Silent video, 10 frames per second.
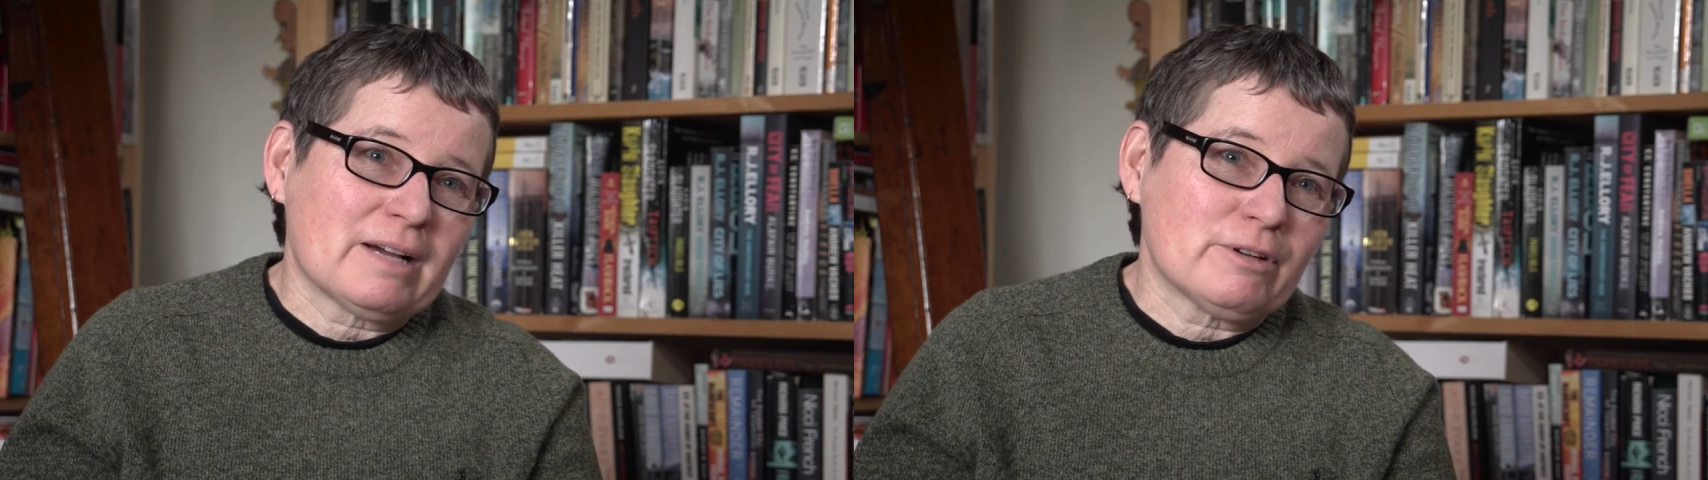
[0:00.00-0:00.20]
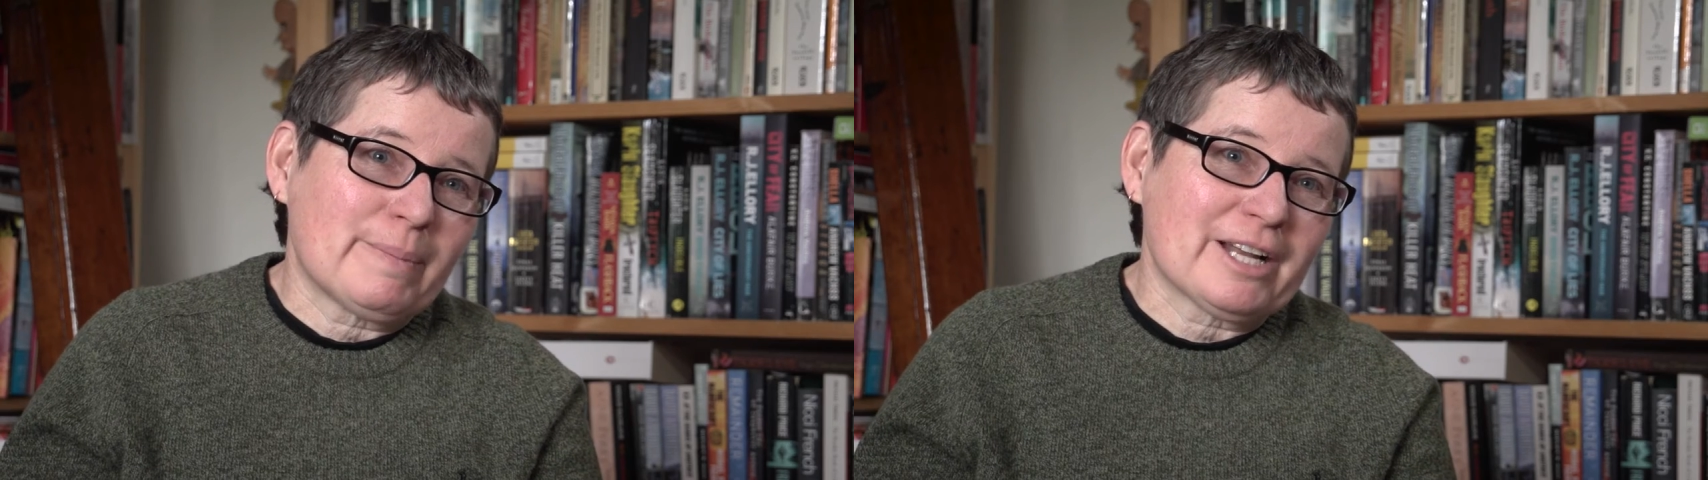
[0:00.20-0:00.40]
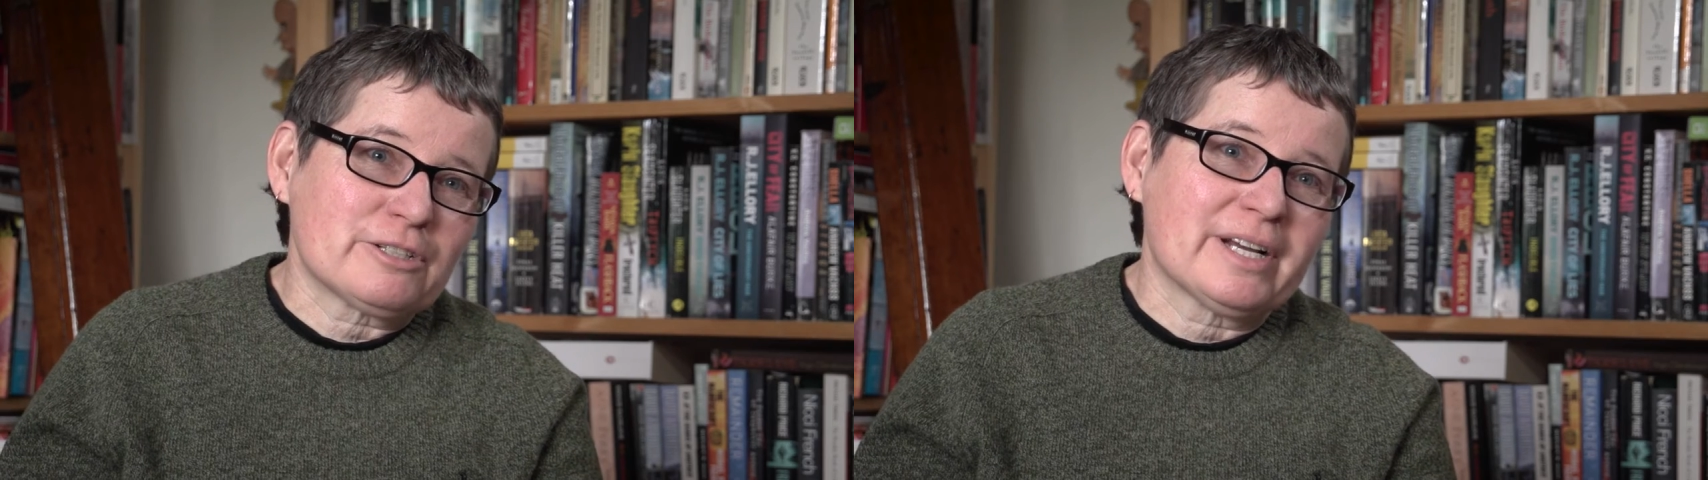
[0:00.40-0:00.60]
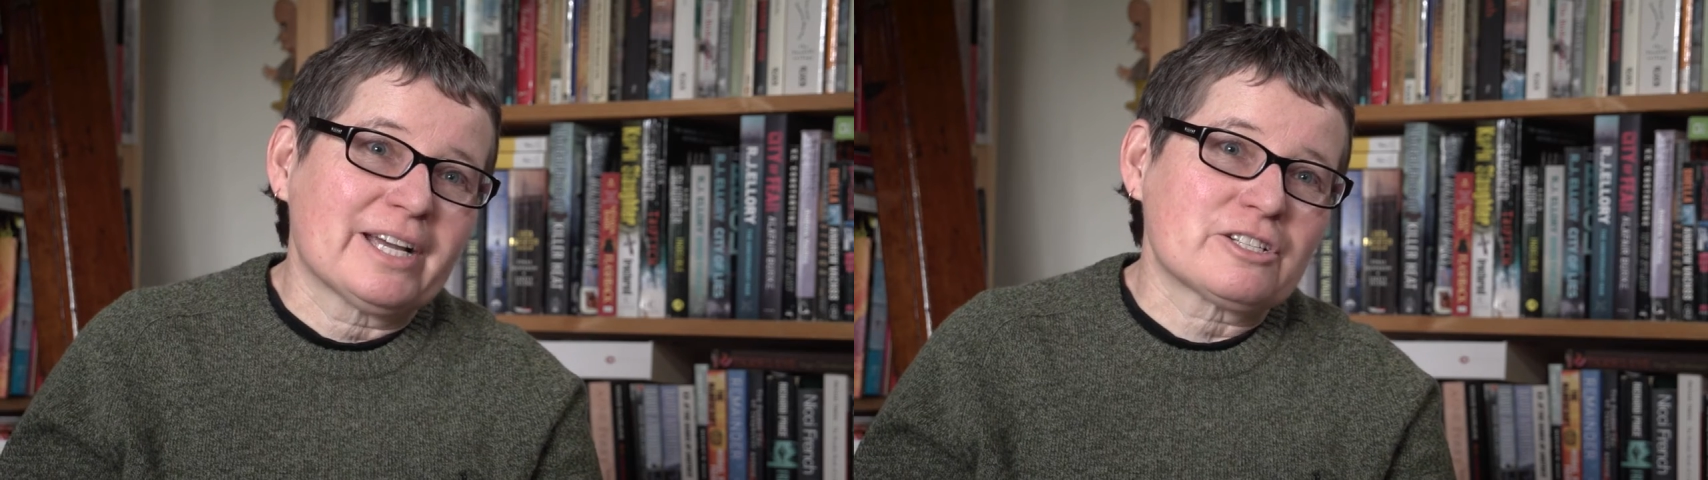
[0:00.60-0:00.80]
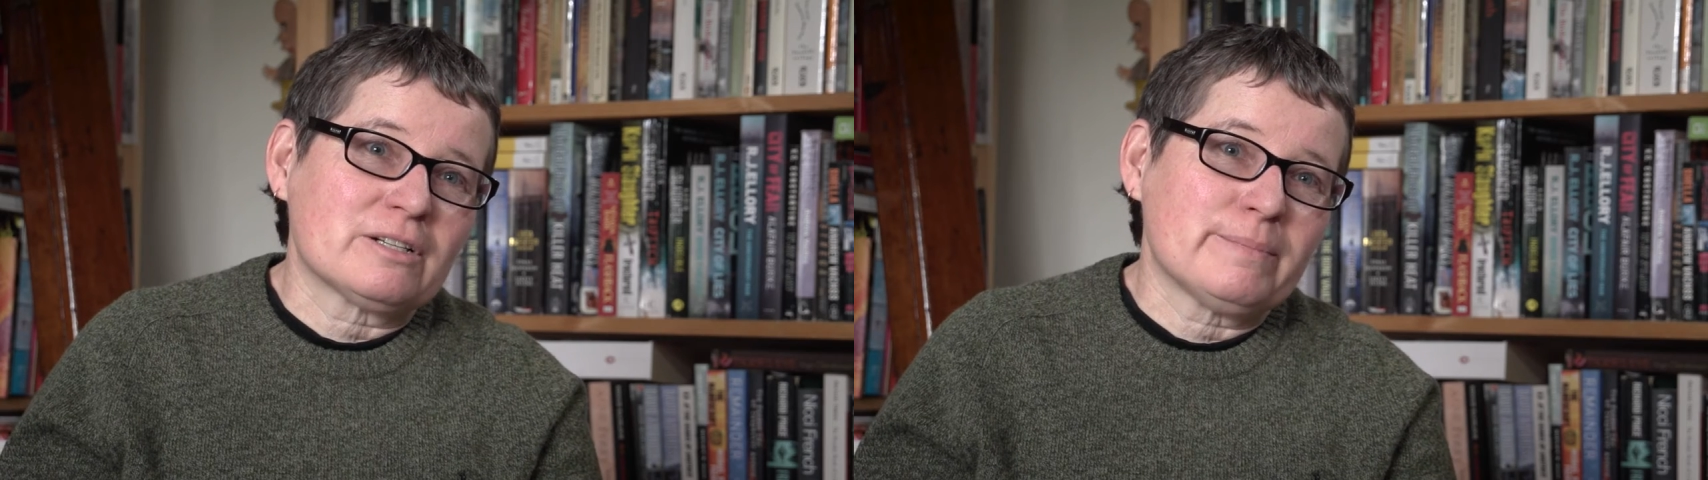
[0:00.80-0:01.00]

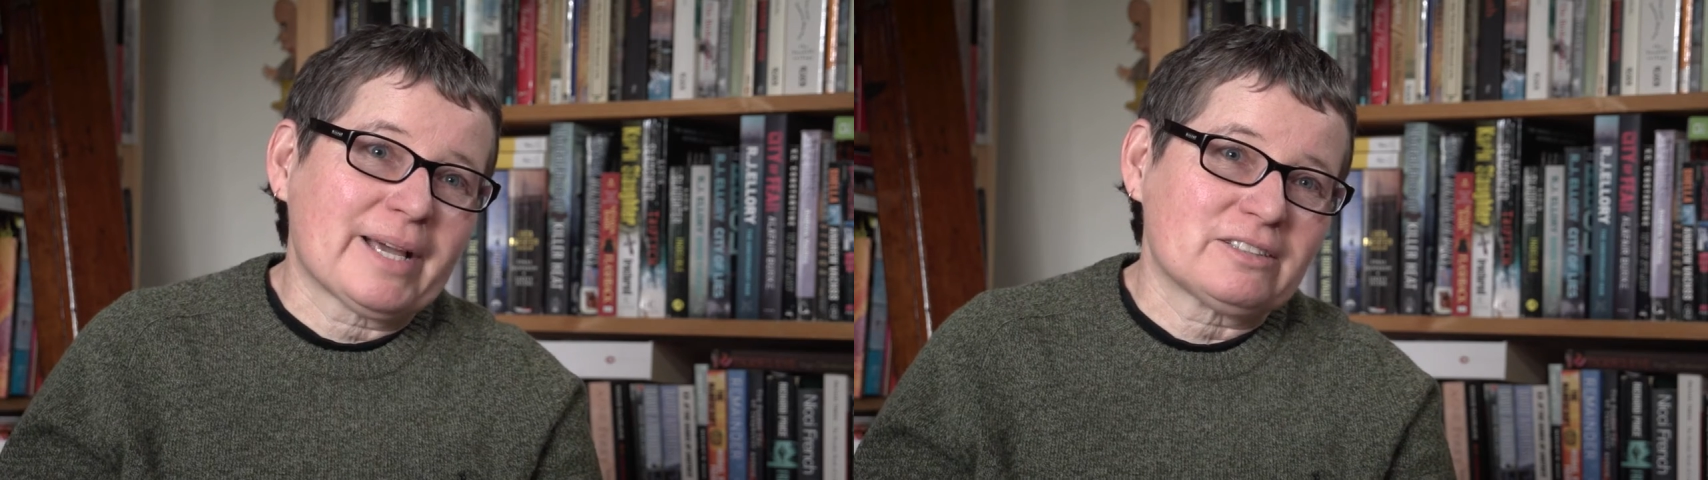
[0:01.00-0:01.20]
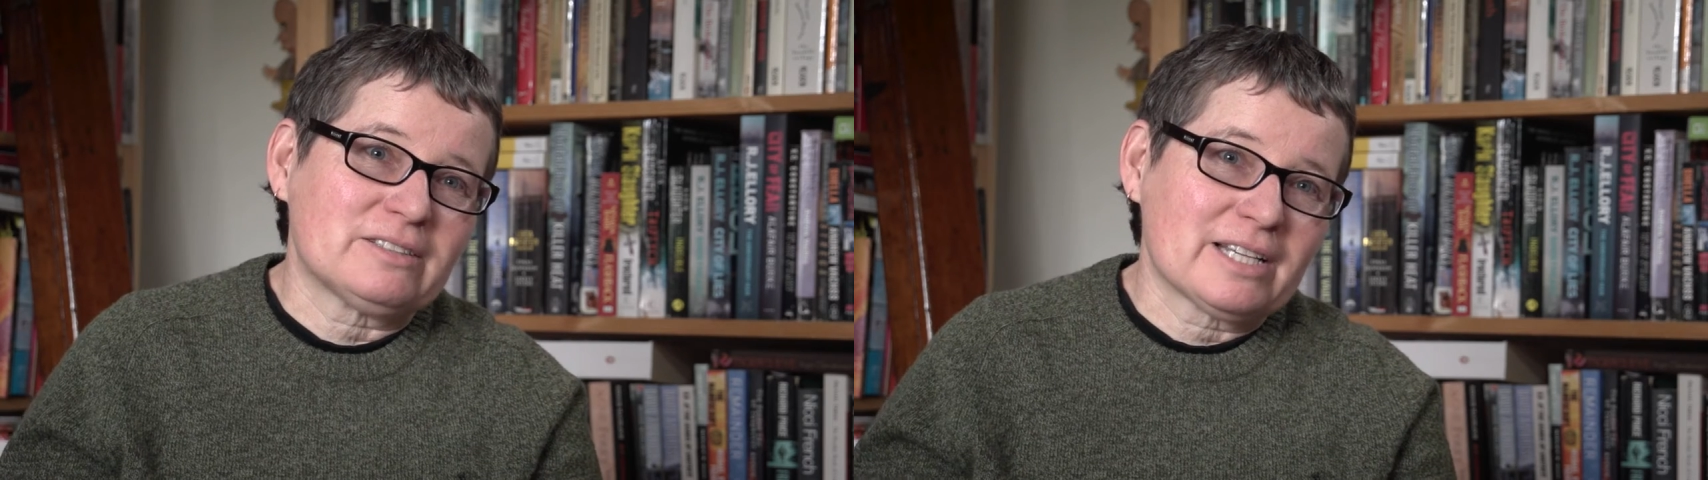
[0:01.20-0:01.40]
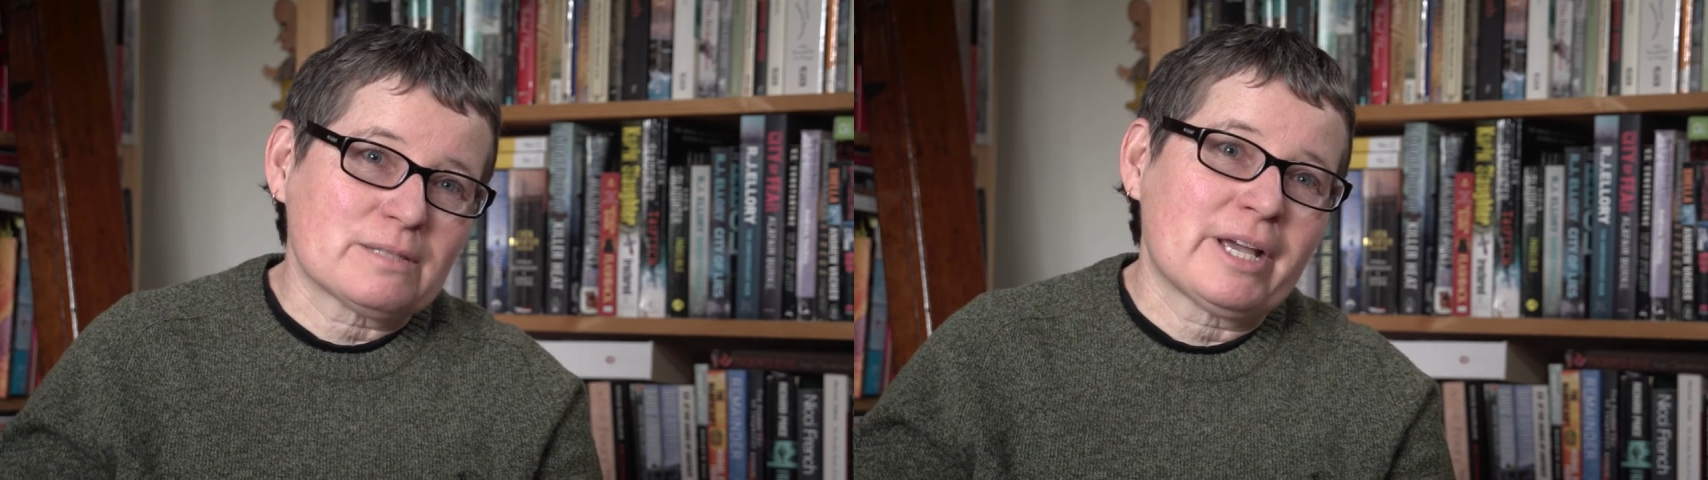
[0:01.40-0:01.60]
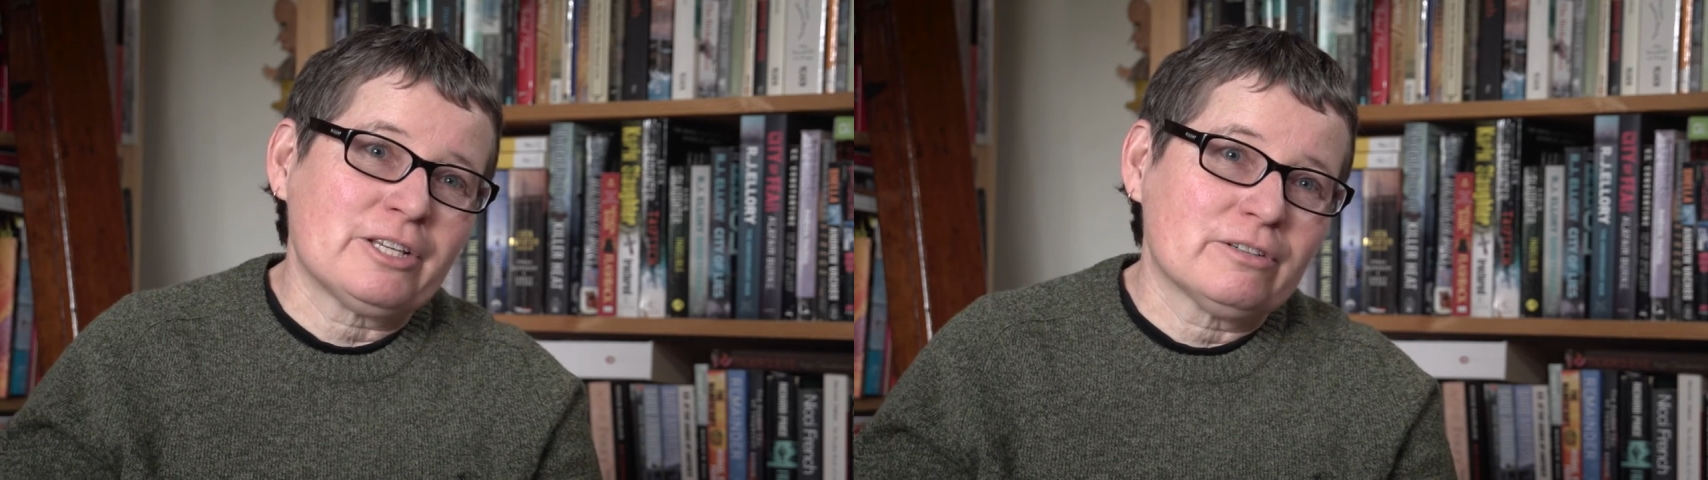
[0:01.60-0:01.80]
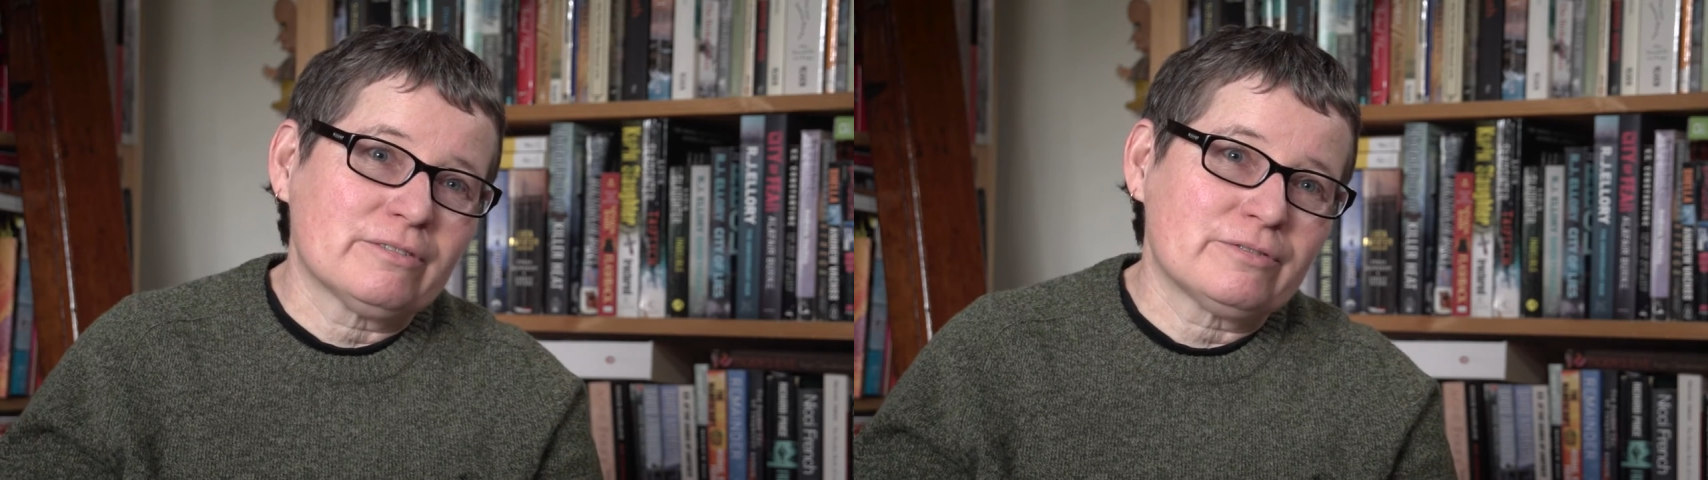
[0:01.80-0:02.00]
repatriation back to
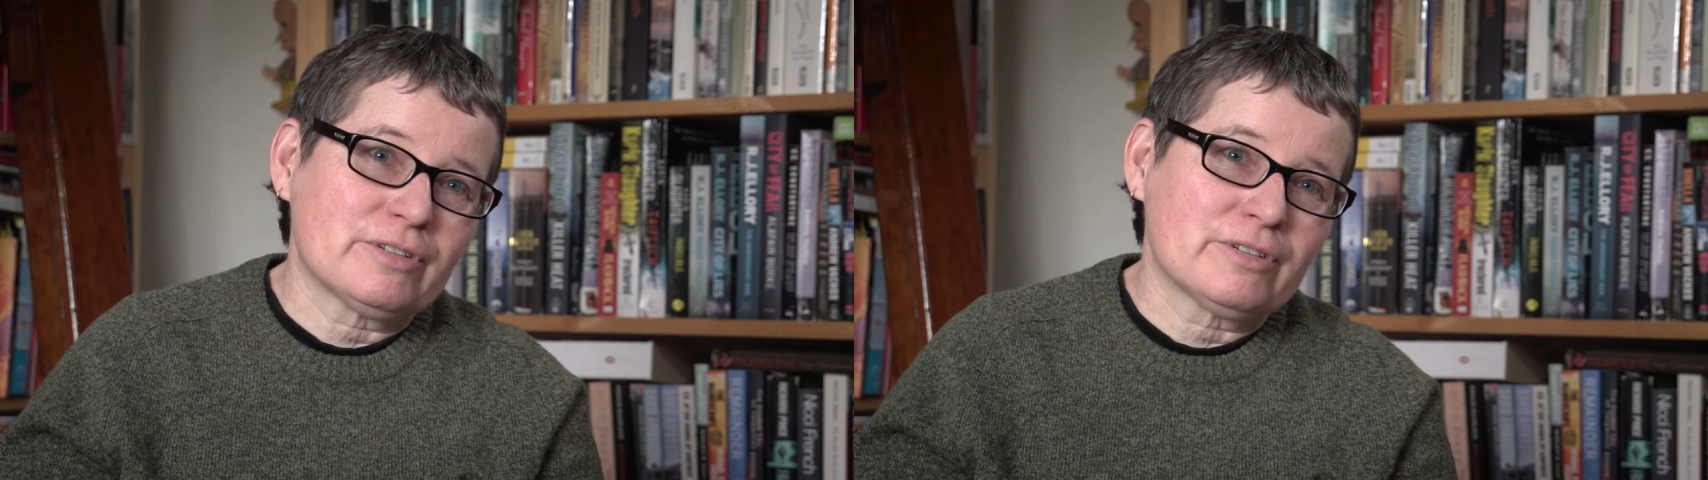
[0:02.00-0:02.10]
Tasmania of